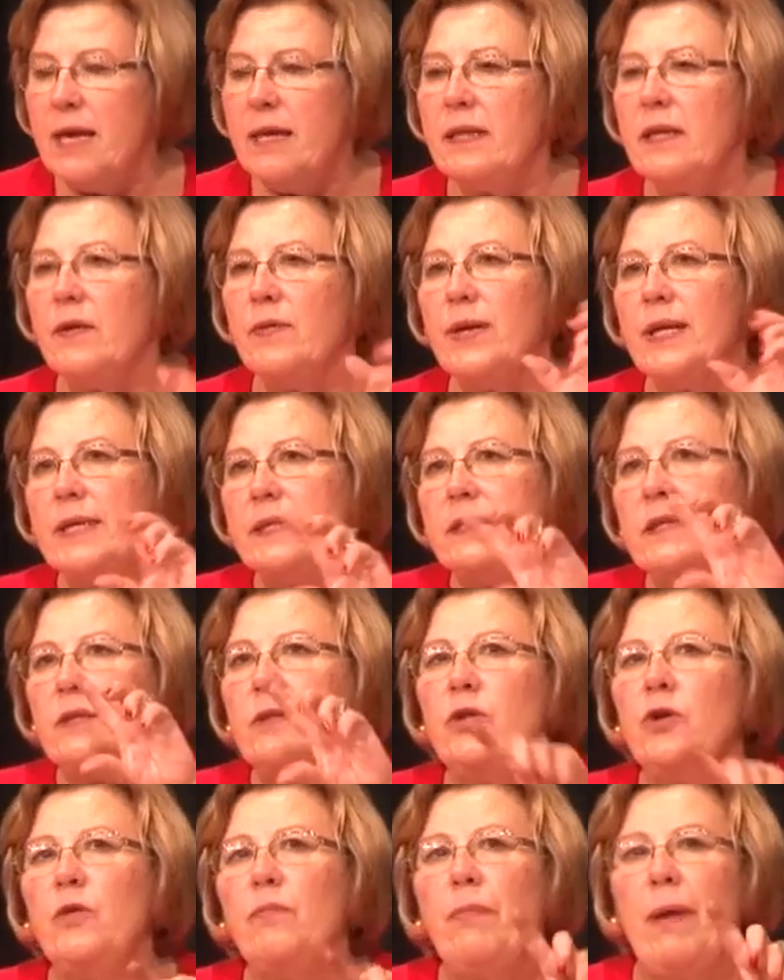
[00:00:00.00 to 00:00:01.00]
There is a
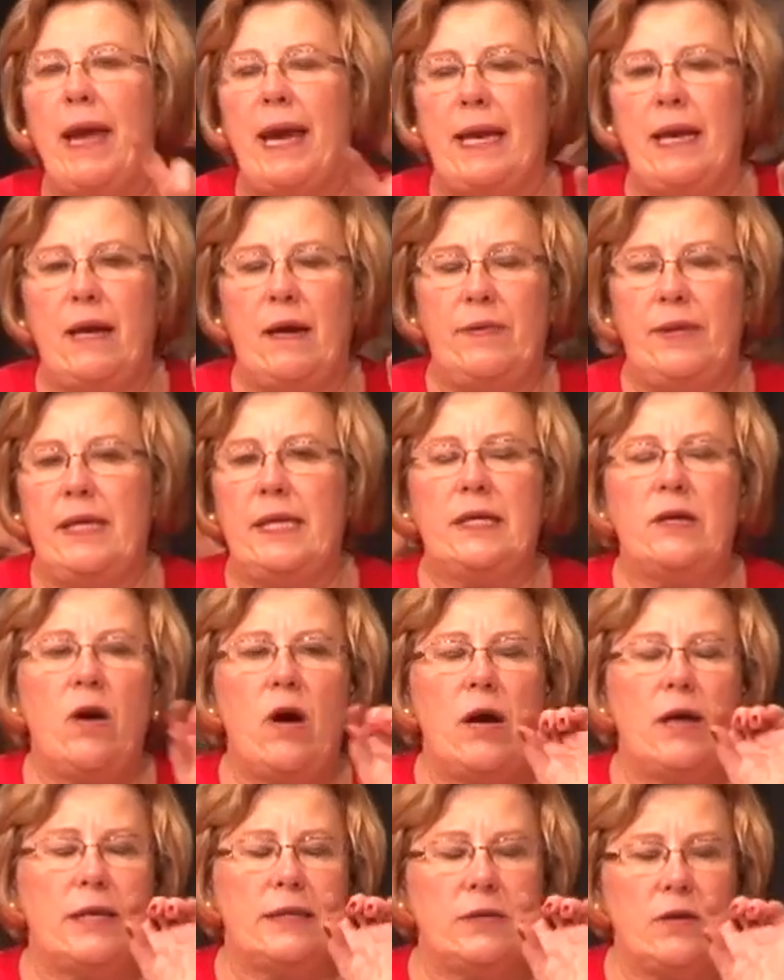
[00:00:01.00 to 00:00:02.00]
new paint out there
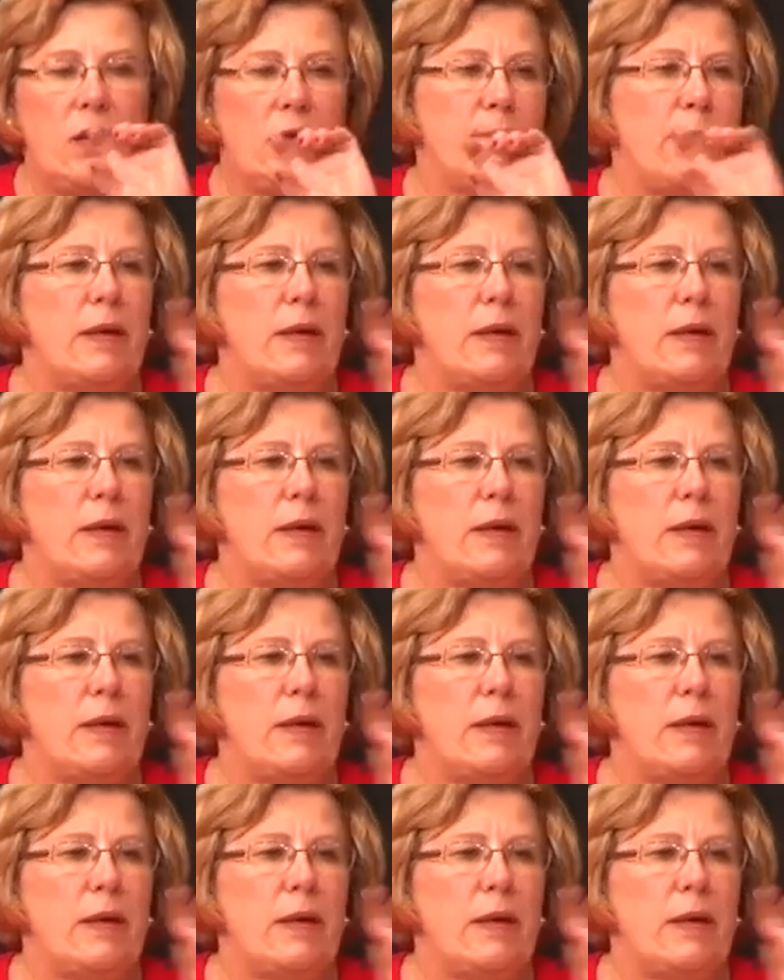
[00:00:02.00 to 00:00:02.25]
it's called